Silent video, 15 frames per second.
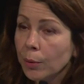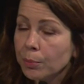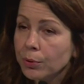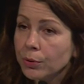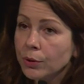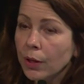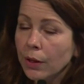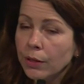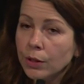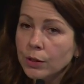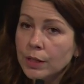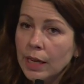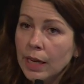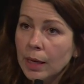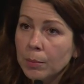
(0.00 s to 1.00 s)
put on the
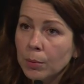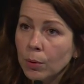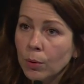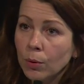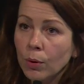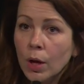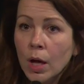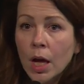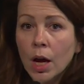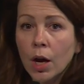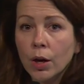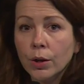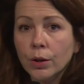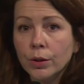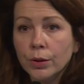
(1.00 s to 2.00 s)
table,
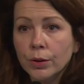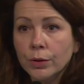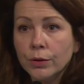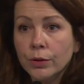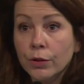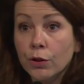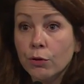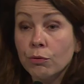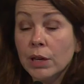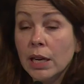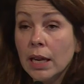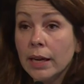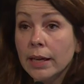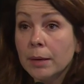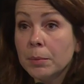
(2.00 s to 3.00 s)
on the
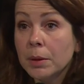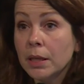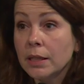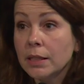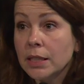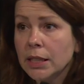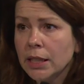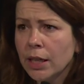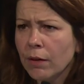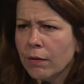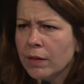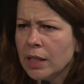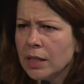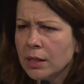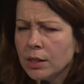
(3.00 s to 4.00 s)
reliability
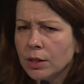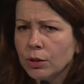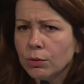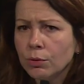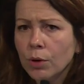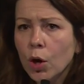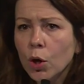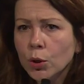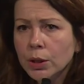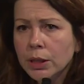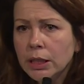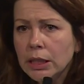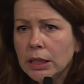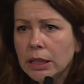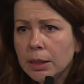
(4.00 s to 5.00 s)
of this new
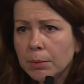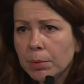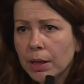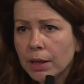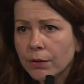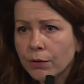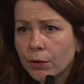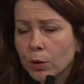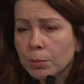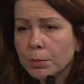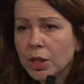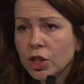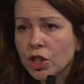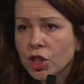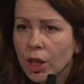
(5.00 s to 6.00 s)
OTT platform
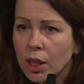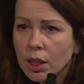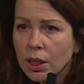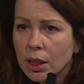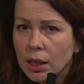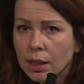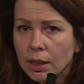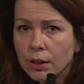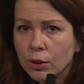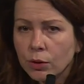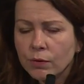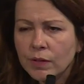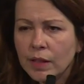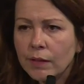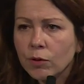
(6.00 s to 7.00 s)
in China.
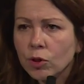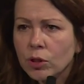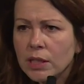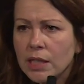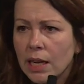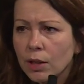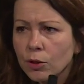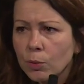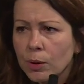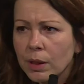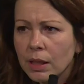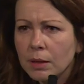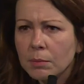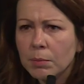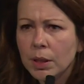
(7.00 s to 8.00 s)
You've never dealt with
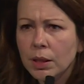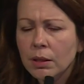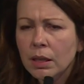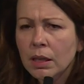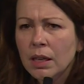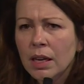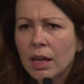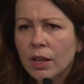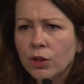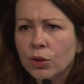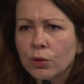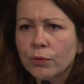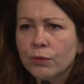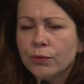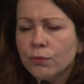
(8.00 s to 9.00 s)
it, but
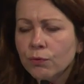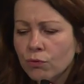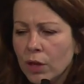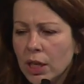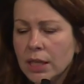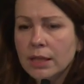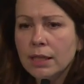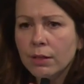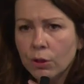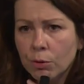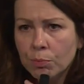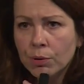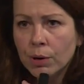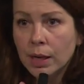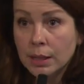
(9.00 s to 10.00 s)
you've read in the
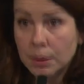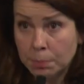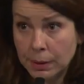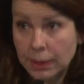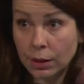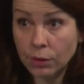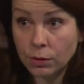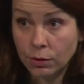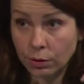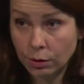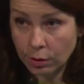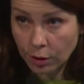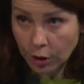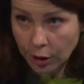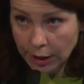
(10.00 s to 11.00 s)
press because
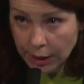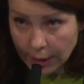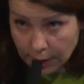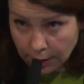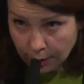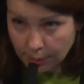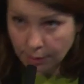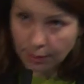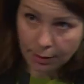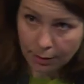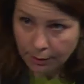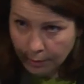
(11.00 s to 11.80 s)
you're connected